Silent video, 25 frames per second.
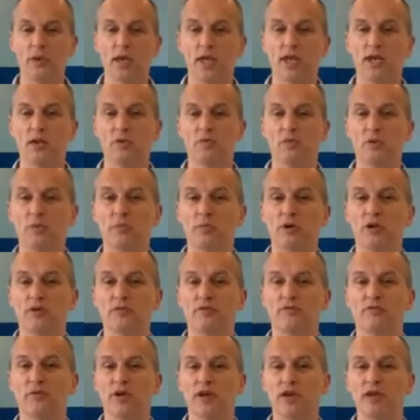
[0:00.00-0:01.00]
men and women of
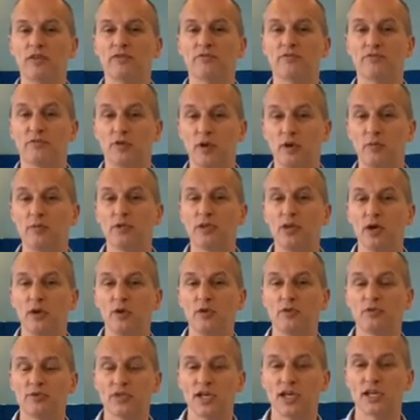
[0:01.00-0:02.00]
faith from the
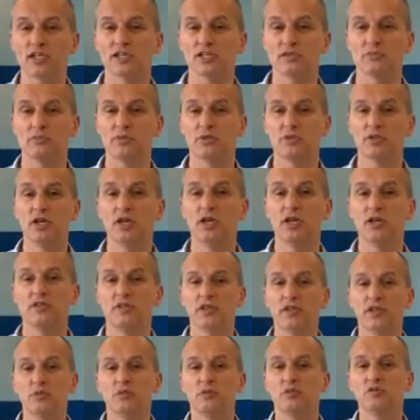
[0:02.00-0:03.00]
Old Testament,
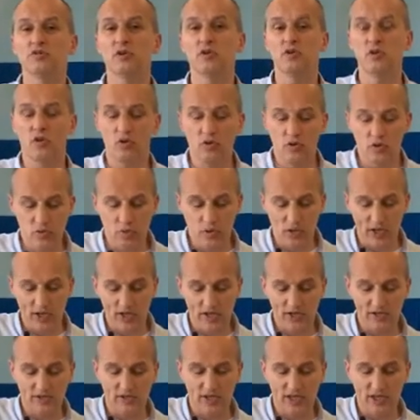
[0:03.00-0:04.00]
that it was
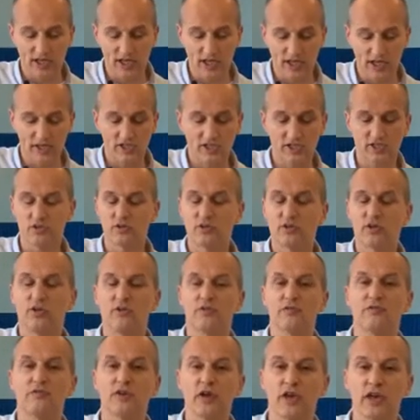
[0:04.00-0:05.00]
always an issue
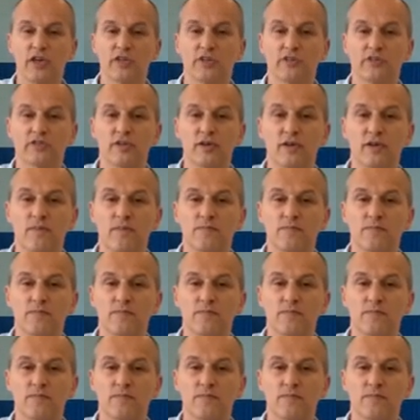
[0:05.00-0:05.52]
of faith,